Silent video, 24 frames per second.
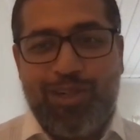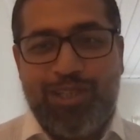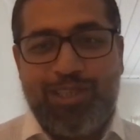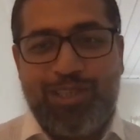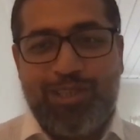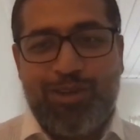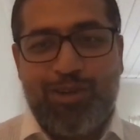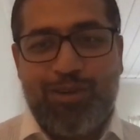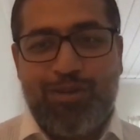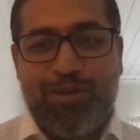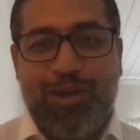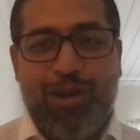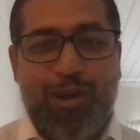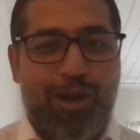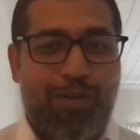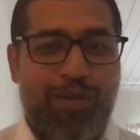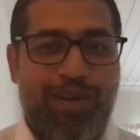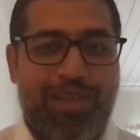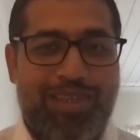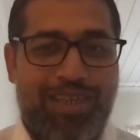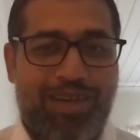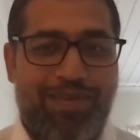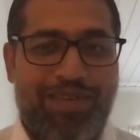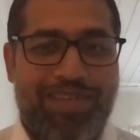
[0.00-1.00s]
So all of our
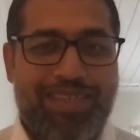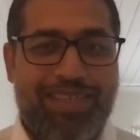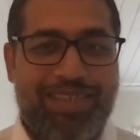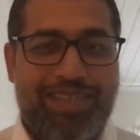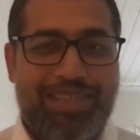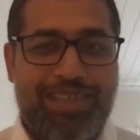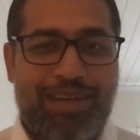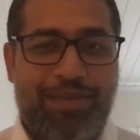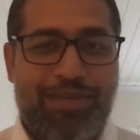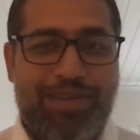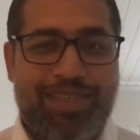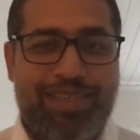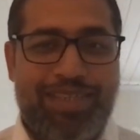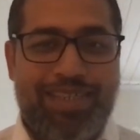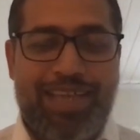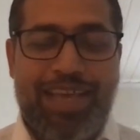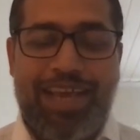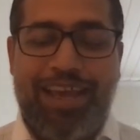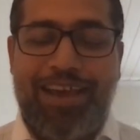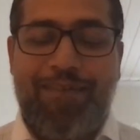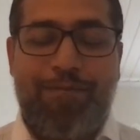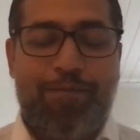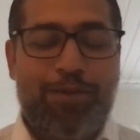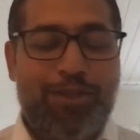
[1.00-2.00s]
services
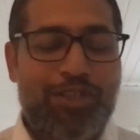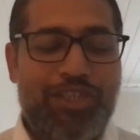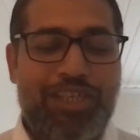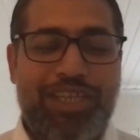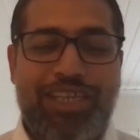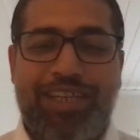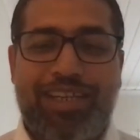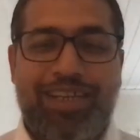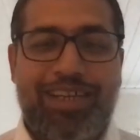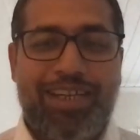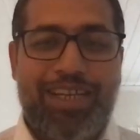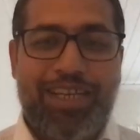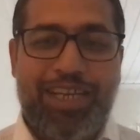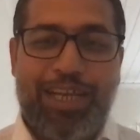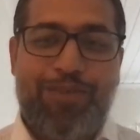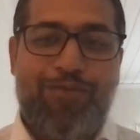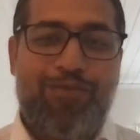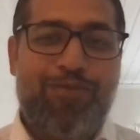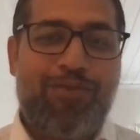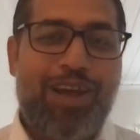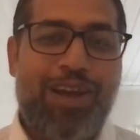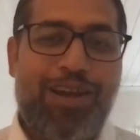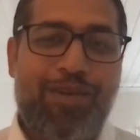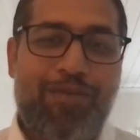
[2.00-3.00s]
have machine learning in
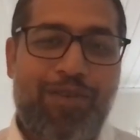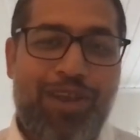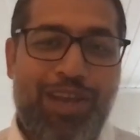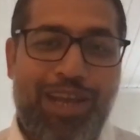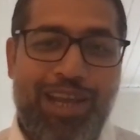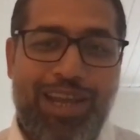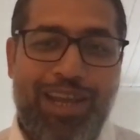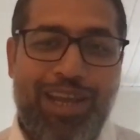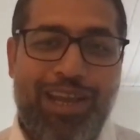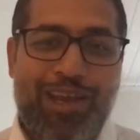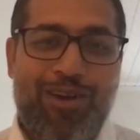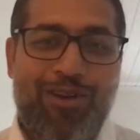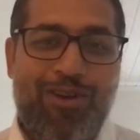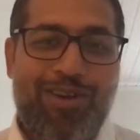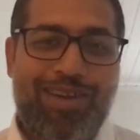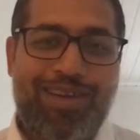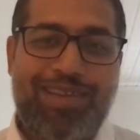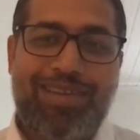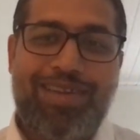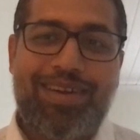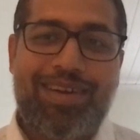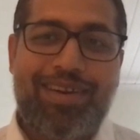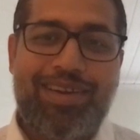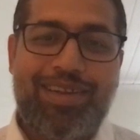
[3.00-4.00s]
one way or another.